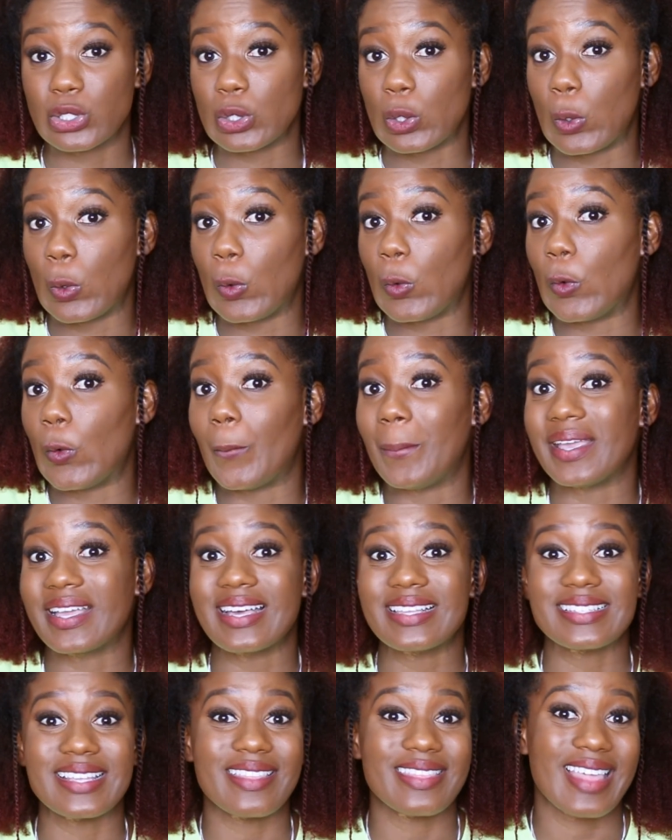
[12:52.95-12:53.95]
so
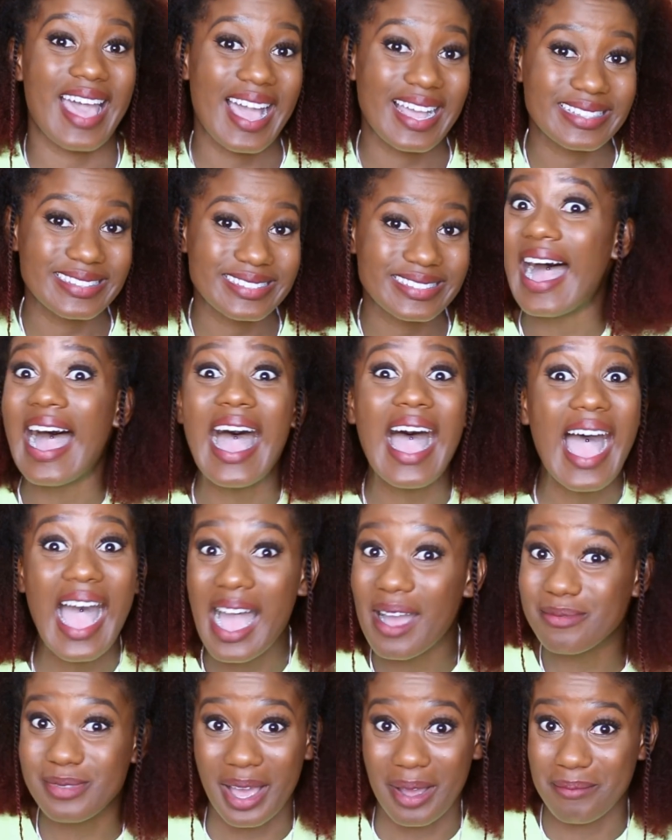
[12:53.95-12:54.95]
because of that,
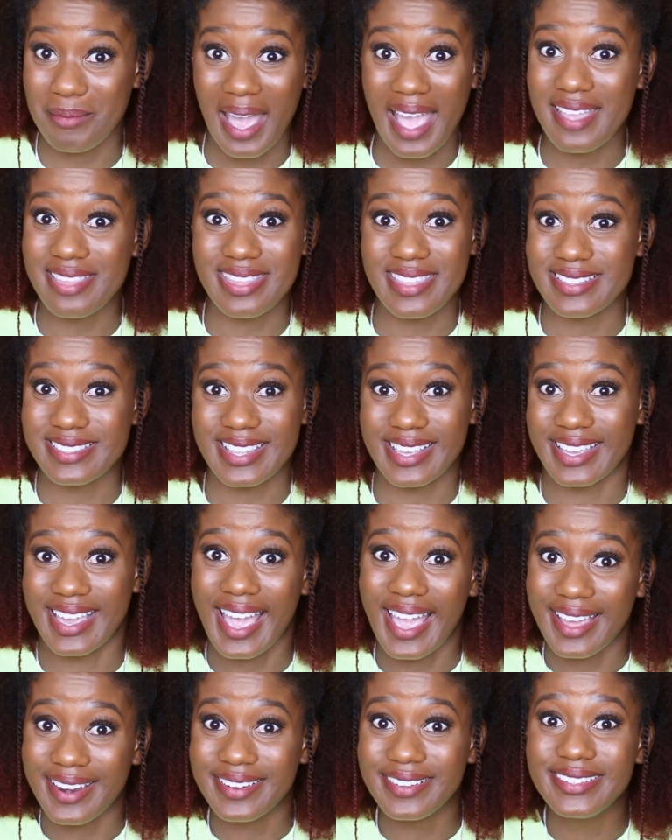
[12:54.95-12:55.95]
I'm not buying this
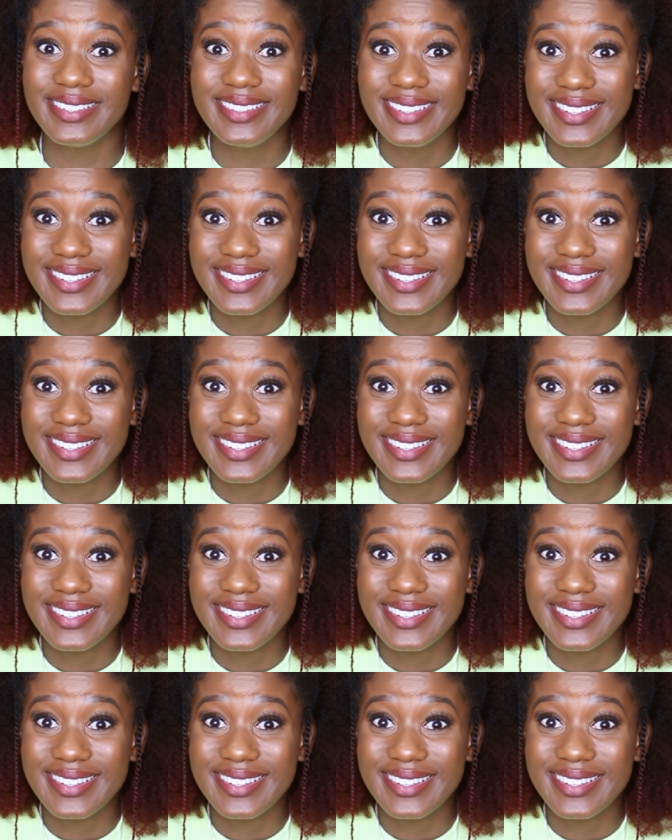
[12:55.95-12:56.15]
again.